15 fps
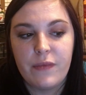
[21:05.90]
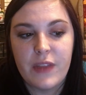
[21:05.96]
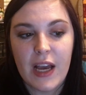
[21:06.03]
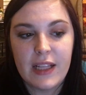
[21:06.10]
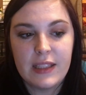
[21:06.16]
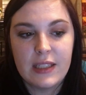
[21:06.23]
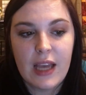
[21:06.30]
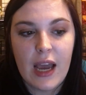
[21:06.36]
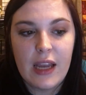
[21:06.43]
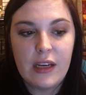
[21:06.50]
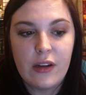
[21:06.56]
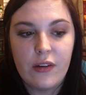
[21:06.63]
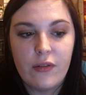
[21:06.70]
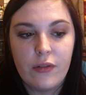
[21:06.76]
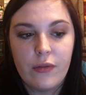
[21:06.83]
that's
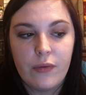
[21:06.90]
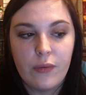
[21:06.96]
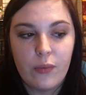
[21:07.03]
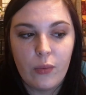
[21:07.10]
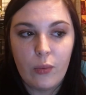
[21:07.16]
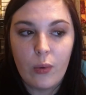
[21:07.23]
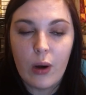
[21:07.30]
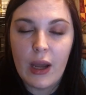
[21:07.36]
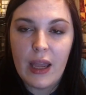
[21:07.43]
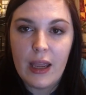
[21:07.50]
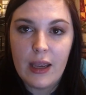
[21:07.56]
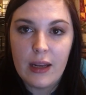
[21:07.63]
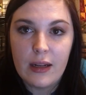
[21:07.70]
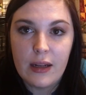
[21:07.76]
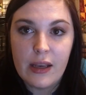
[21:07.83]
kind of what
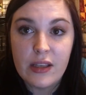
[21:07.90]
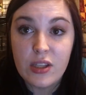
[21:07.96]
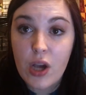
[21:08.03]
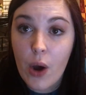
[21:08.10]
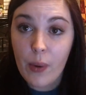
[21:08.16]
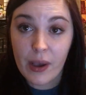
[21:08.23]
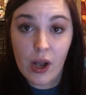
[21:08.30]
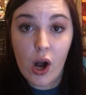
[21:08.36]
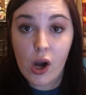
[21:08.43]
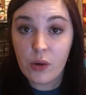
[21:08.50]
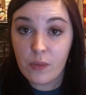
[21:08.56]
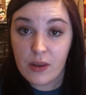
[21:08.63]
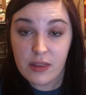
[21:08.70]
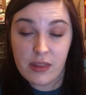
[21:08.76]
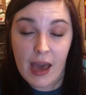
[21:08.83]
is going
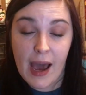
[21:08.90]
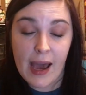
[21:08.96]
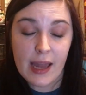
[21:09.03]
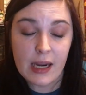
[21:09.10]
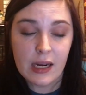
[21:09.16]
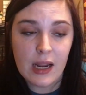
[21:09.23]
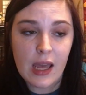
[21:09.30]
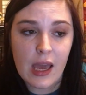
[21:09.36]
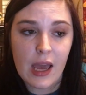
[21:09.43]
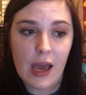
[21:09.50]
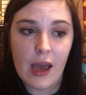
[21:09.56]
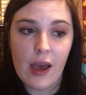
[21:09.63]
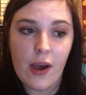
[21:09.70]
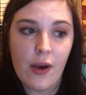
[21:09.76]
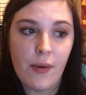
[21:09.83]
on with that.
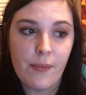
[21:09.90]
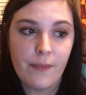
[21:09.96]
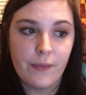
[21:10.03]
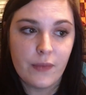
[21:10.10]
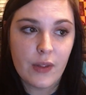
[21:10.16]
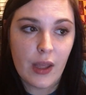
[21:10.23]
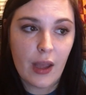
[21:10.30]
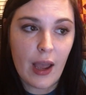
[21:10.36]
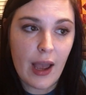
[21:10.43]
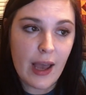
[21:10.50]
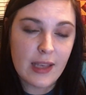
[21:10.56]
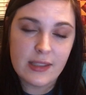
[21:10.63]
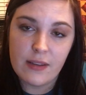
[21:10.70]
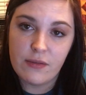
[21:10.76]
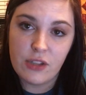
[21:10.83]
Um,
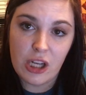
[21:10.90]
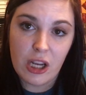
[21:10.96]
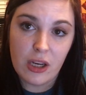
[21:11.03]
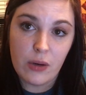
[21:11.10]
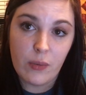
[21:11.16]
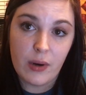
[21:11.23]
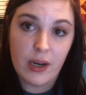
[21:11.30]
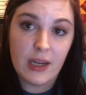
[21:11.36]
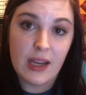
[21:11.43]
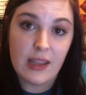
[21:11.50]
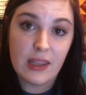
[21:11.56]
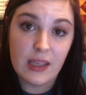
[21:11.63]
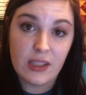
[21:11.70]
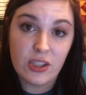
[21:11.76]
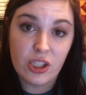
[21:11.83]
as of January,
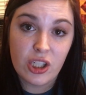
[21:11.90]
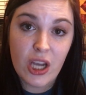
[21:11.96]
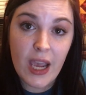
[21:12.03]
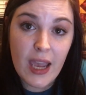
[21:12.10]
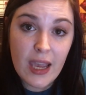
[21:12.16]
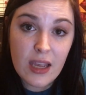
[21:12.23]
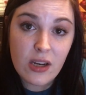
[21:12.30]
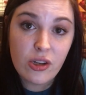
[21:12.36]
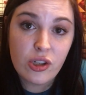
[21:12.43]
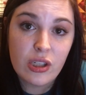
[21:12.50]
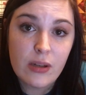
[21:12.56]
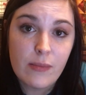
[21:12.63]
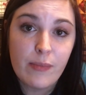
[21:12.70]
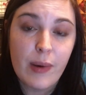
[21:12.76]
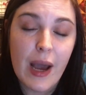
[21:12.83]
nothing's
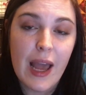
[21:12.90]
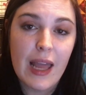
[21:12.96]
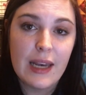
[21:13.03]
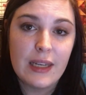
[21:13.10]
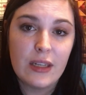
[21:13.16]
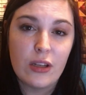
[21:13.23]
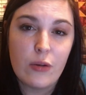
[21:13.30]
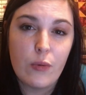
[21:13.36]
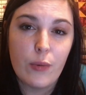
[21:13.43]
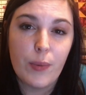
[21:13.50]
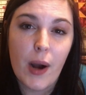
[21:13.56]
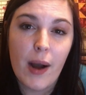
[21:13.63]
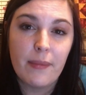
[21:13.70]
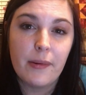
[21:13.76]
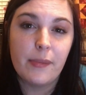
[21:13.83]
changed, but you will
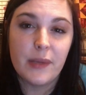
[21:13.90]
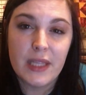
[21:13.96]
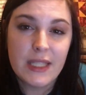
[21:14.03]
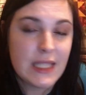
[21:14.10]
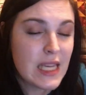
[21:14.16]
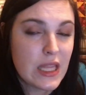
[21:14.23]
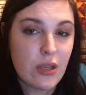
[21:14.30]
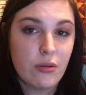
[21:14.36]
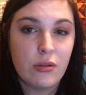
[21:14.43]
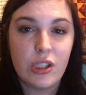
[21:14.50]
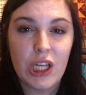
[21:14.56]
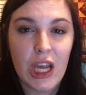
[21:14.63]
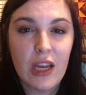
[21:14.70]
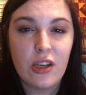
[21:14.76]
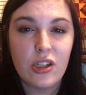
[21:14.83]
probably see those
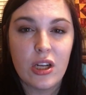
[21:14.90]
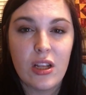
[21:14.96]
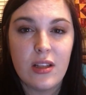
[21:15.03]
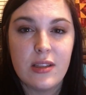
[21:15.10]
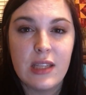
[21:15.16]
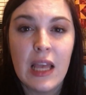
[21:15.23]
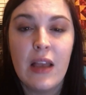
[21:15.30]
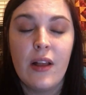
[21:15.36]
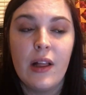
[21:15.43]
changes